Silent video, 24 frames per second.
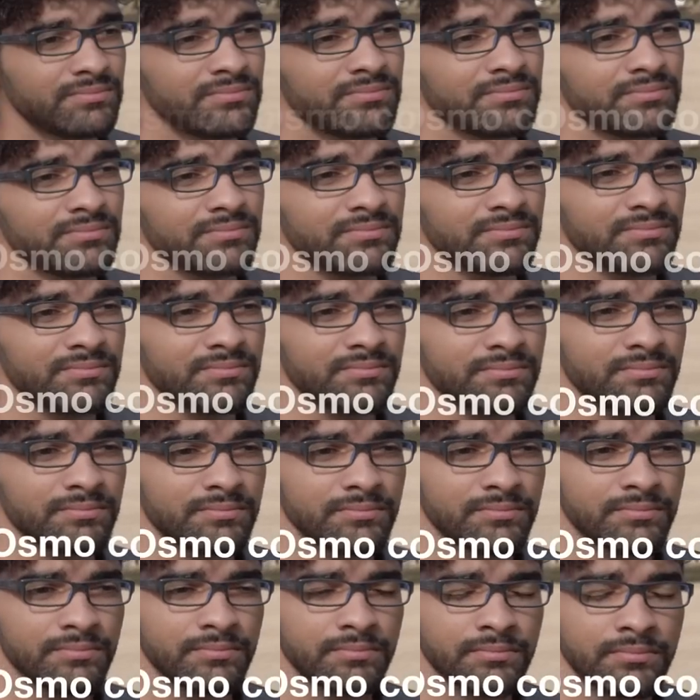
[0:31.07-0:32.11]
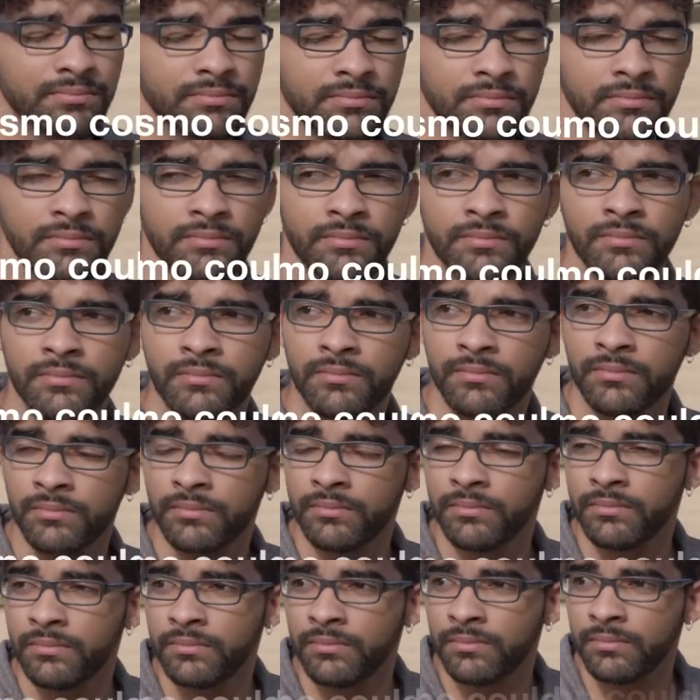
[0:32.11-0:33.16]

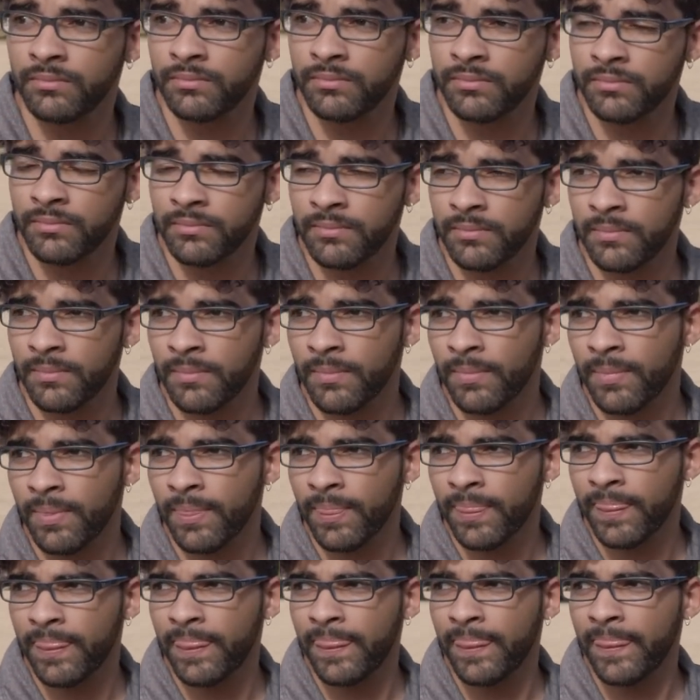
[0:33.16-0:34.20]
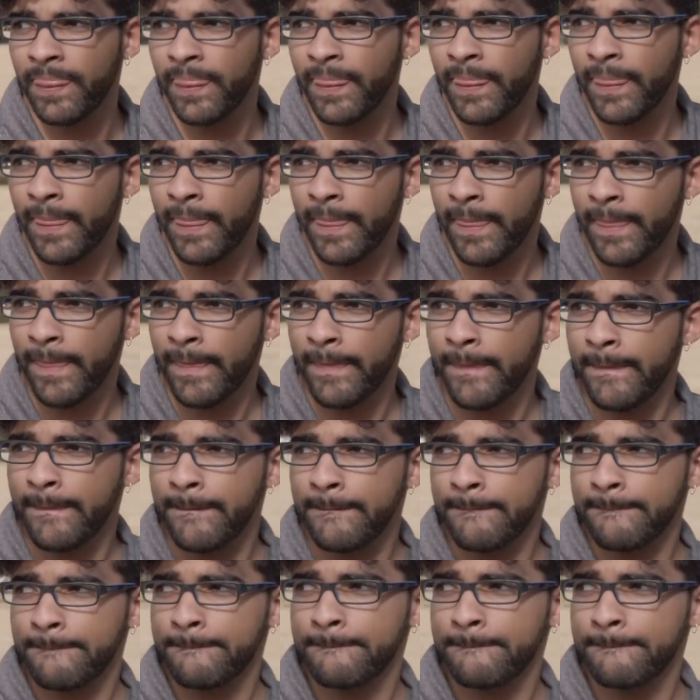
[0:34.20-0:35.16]
Nothing is said.